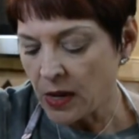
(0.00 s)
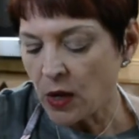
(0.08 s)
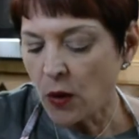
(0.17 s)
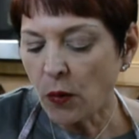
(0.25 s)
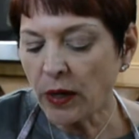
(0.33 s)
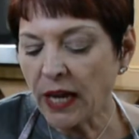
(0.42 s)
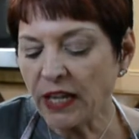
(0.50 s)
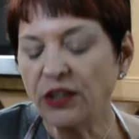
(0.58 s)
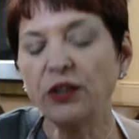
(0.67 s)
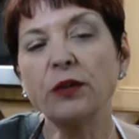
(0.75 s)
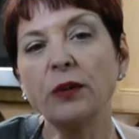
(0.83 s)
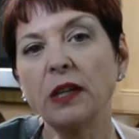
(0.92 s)
What I
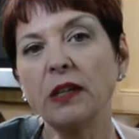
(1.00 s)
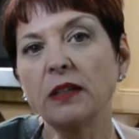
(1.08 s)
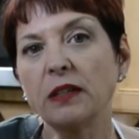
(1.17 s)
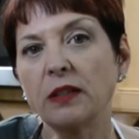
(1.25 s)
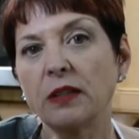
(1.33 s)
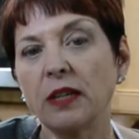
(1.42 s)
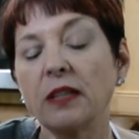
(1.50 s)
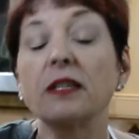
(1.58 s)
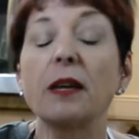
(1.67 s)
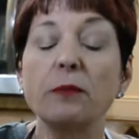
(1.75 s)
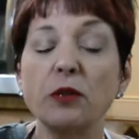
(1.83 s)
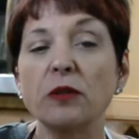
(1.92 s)
do is since
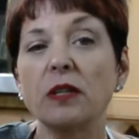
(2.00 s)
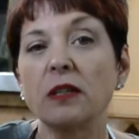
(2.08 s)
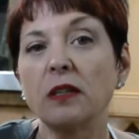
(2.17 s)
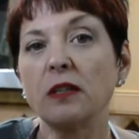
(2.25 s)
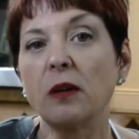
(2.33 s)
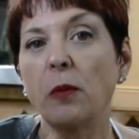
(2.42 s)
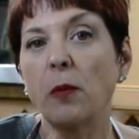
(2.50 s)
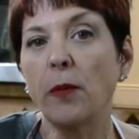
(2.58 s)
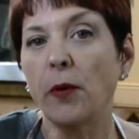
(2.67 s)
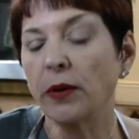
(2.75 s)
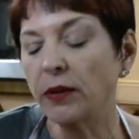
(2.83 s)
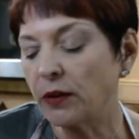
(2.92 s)
I'm using the double
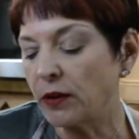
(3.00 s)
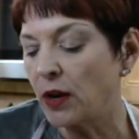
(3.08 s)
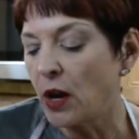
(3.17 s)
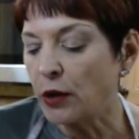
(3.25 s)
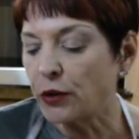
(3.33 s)
boiler,